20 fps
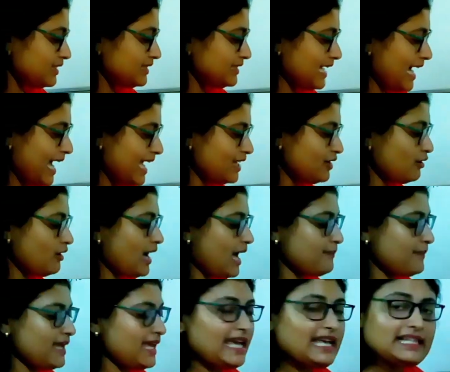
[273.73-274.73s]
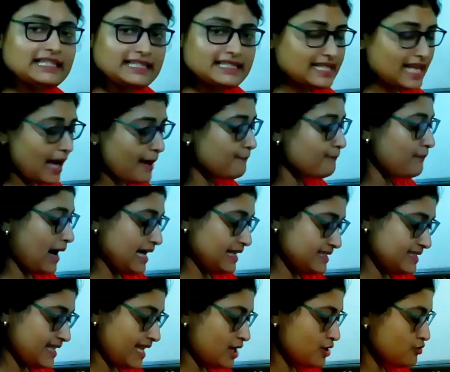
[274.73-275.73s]
Dichogamy, in some
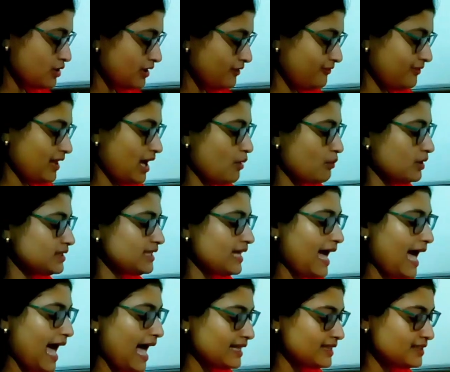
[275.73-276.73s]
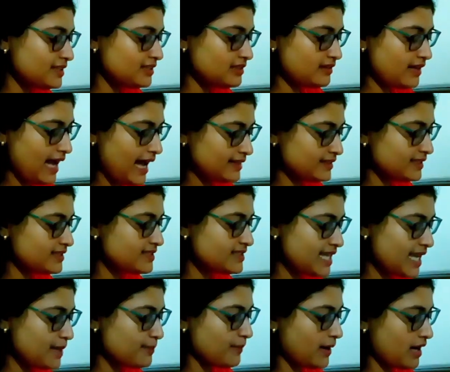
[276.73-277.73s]
bisexual flower, the anther and the
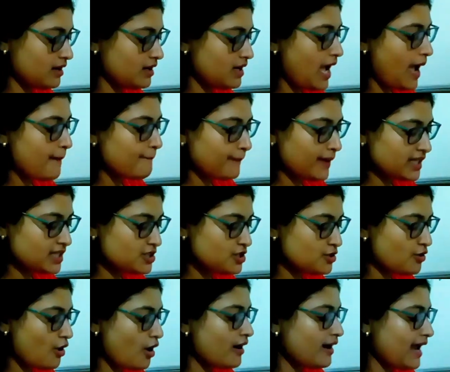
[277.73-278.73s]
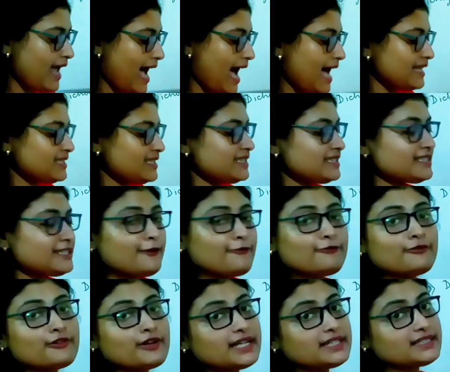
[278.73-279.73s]
stigma mature at
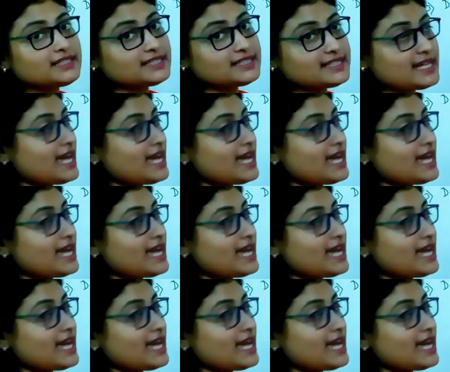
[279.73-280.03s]
different